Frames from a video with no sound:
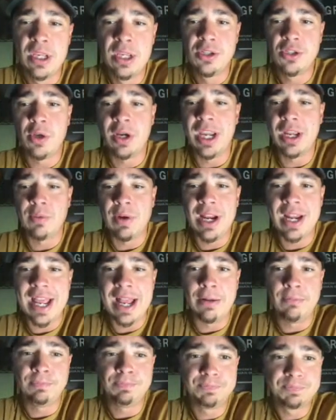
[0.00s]
So again, right
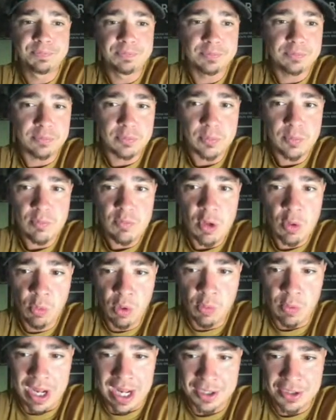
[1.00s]
now,
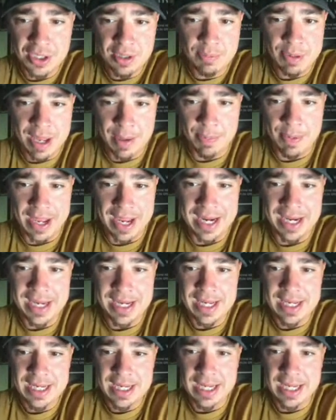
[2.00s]
we're watching Pepe.